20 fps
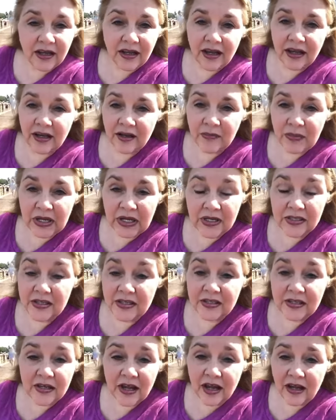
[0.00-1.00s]
And because
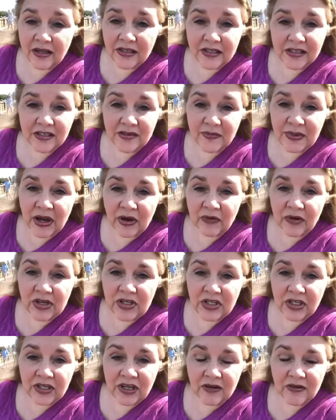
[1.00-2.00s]
it's not just about
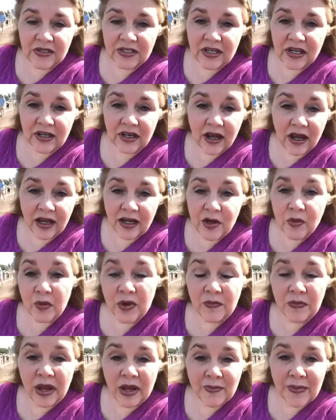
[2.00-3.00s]
reaching out saying, hi, do you
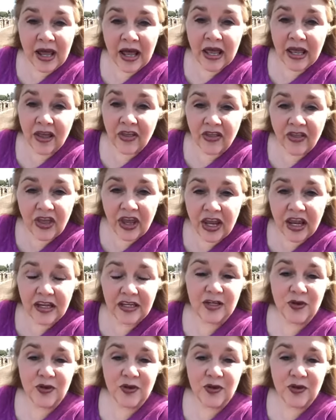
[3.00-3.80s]
want to buy my thing?